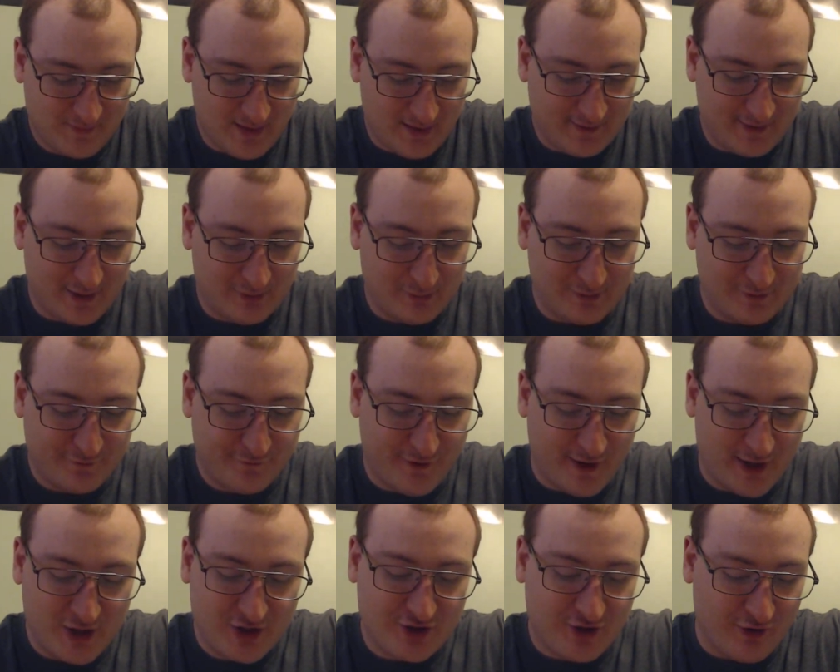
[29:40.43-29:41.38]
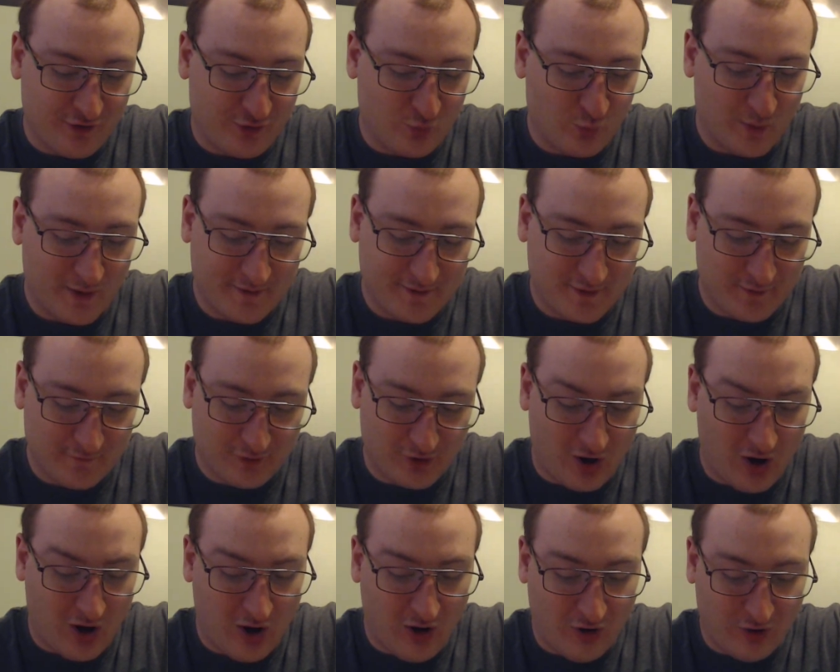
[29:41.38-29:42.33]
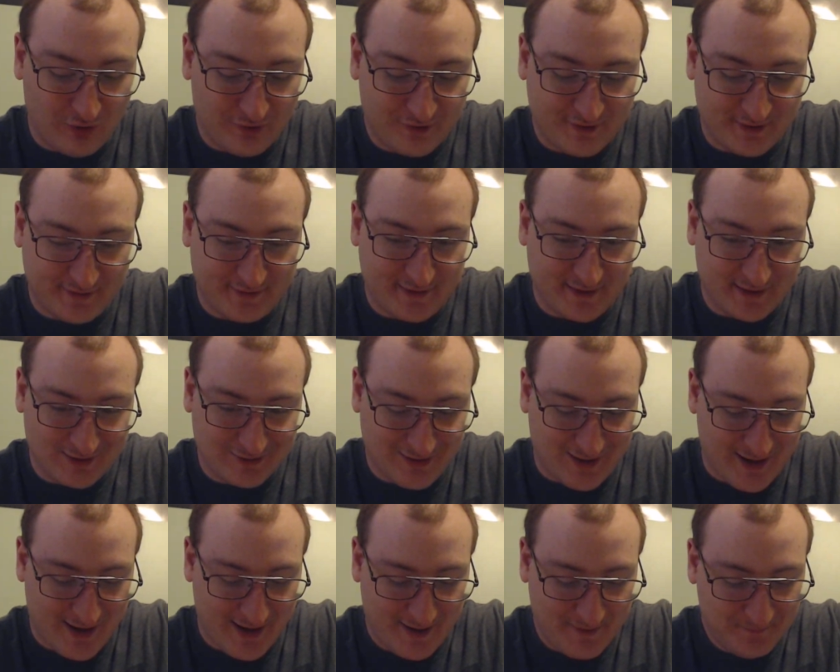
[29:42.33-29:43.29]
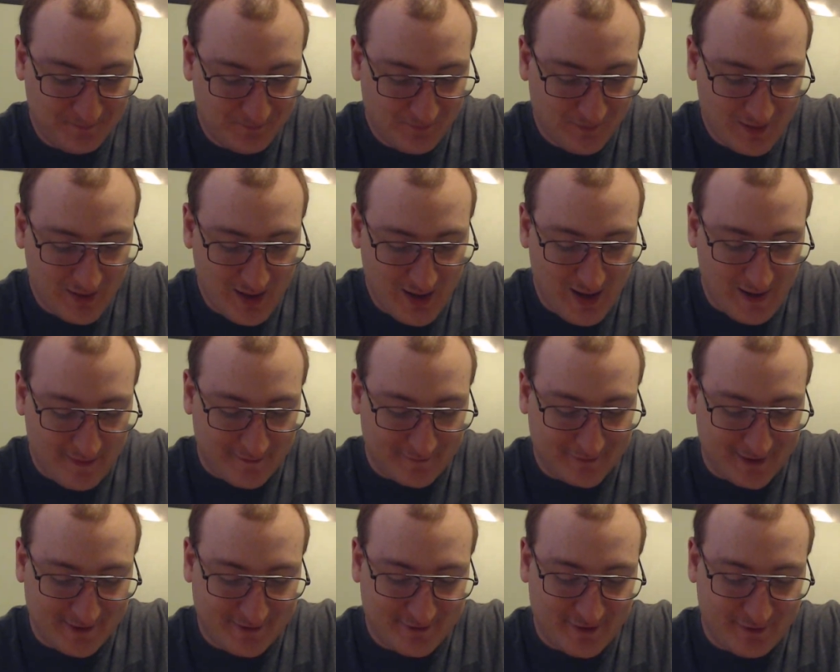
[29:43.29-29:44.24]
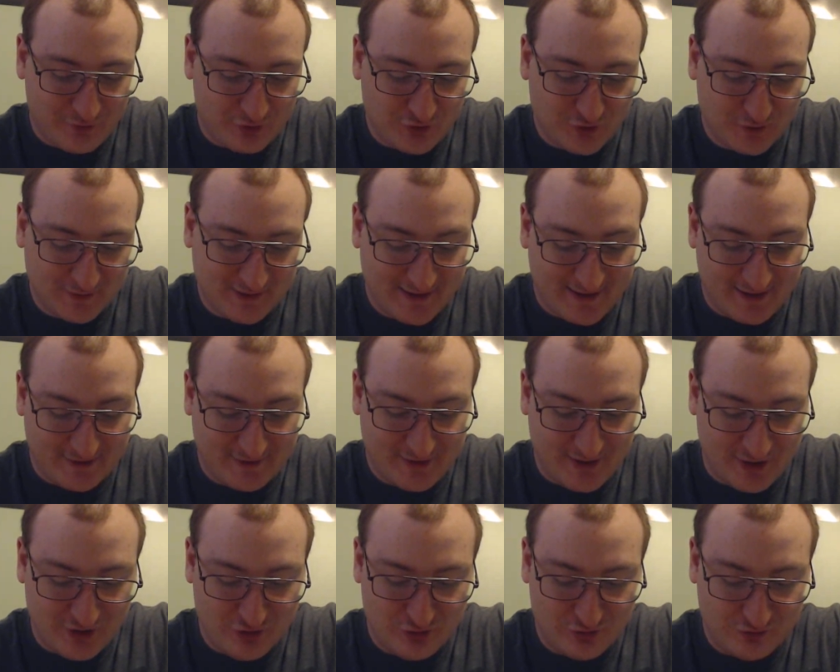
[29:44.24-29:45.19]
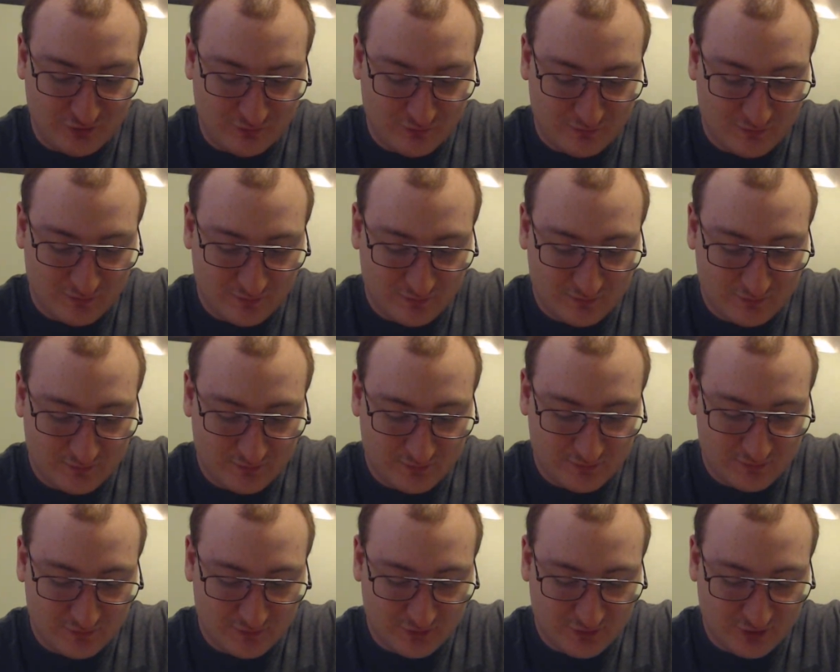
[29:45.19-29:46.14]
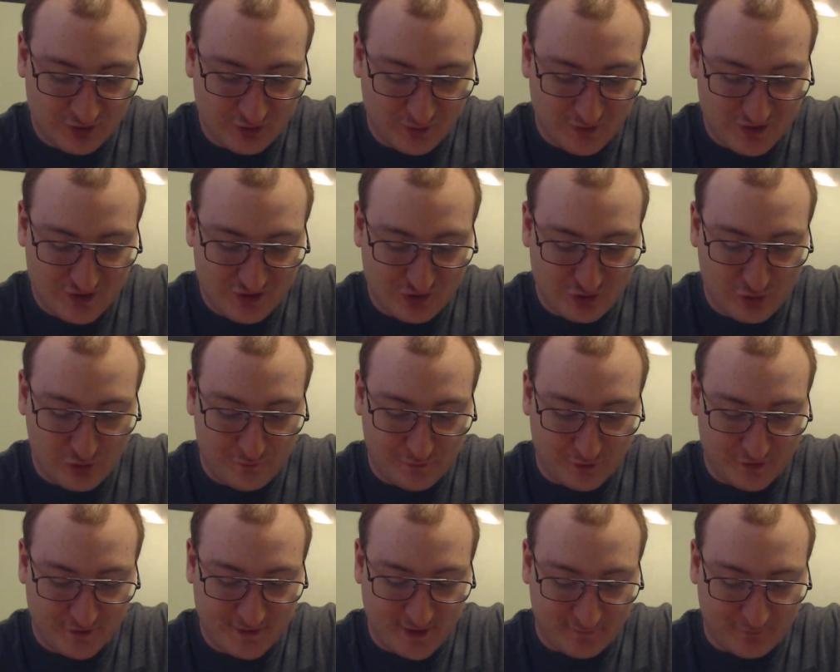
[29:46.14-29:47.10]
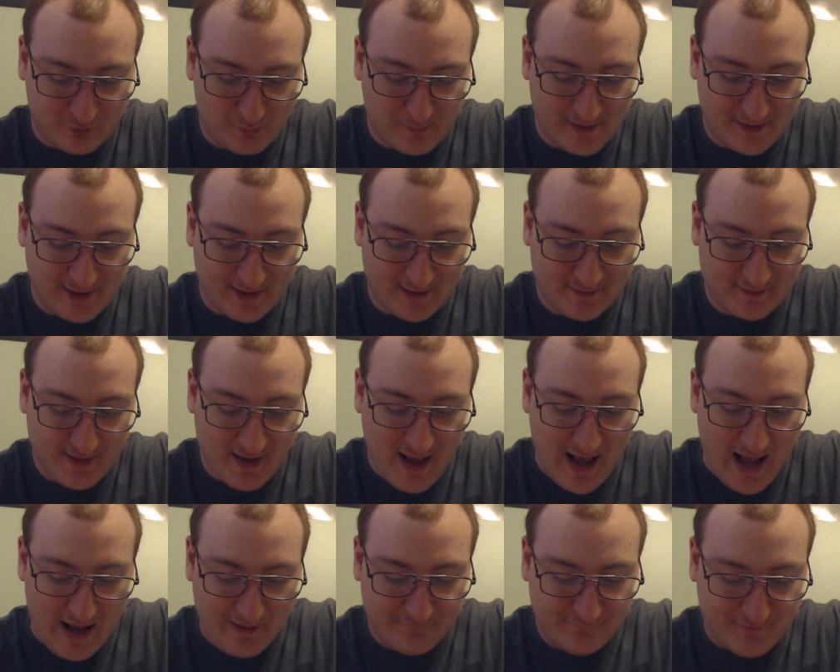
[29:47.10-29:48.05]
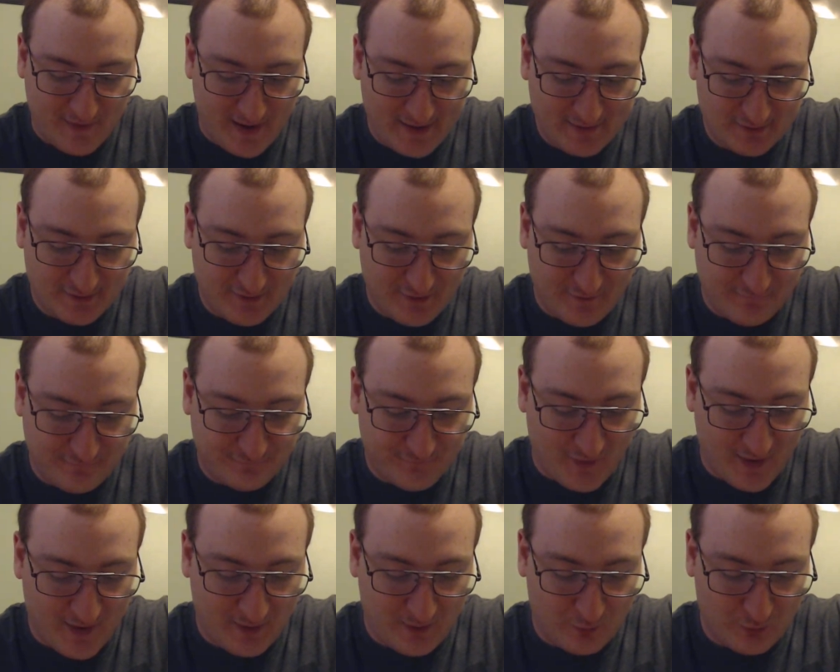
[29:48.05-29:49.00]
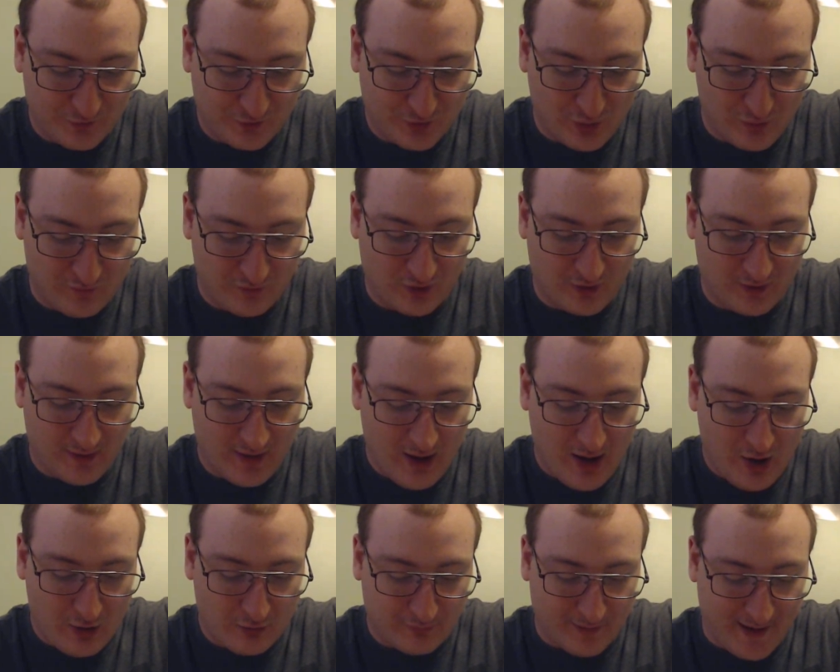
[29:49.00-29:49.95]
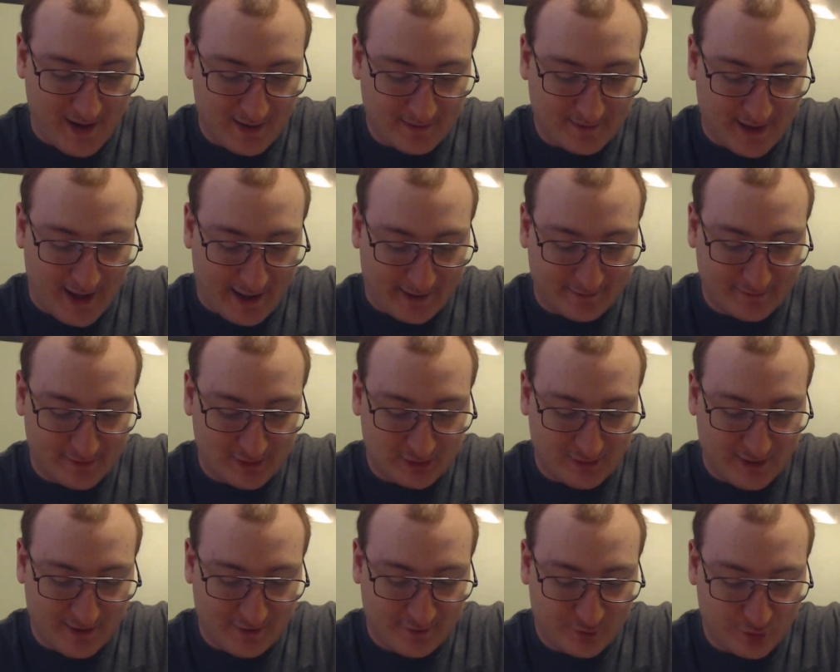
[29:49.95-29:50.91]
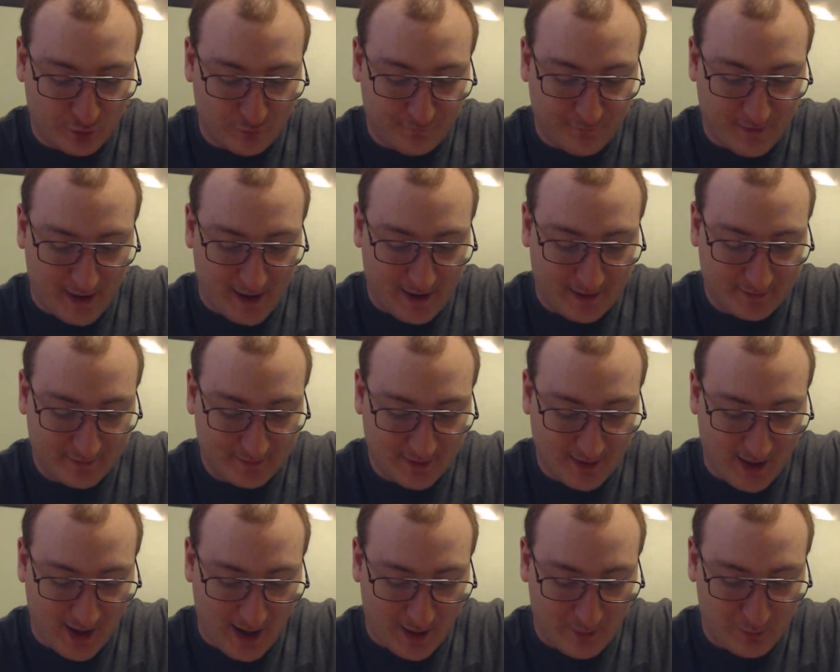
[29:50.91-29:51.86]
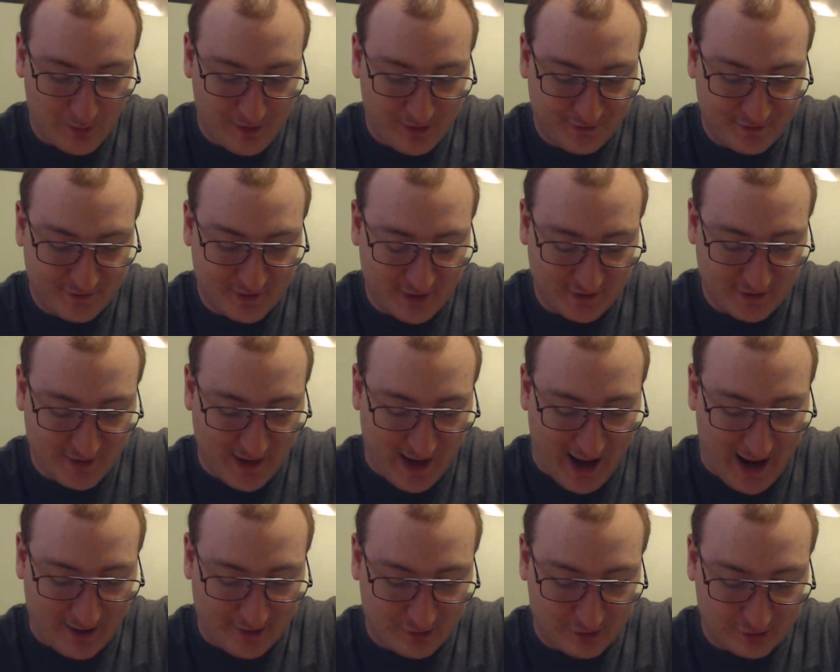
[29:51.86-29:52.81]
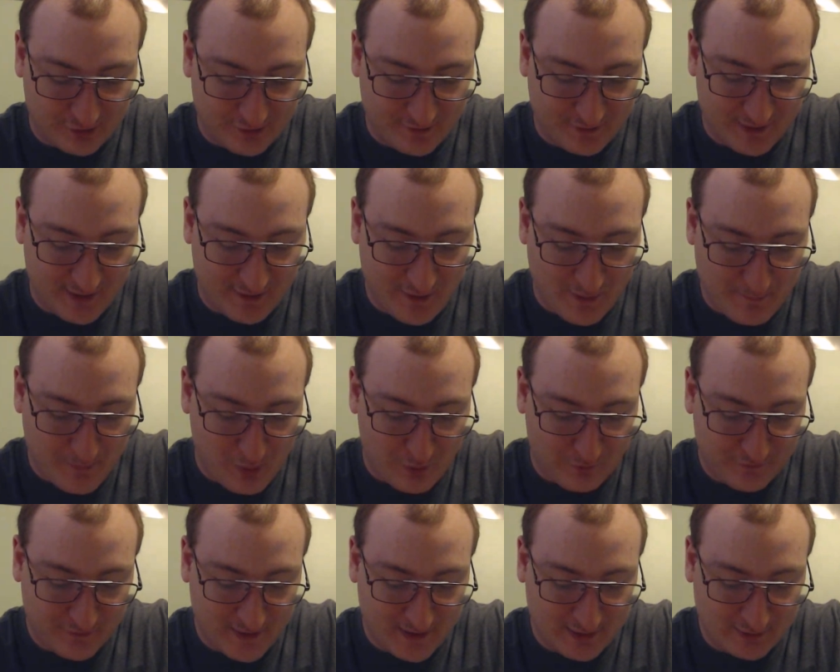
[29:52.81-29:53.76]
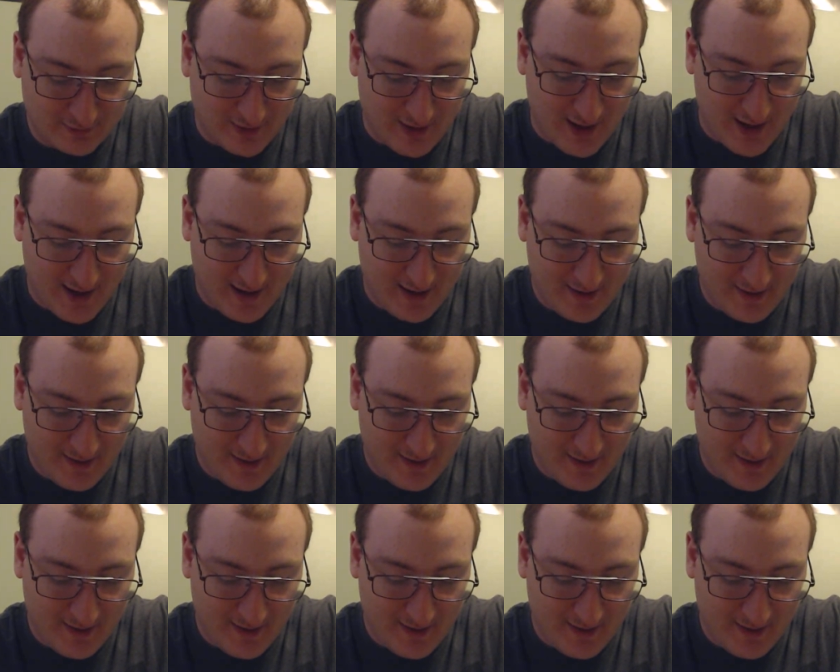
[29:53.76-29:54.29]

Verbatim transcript: Now let's finish this once and for all," said Nikolai. The lightsaber dueling continued to ensue for several minutes, and finally the fight was over. Ray attacked Nikolai so fast and with such accuracy that both Nikolai.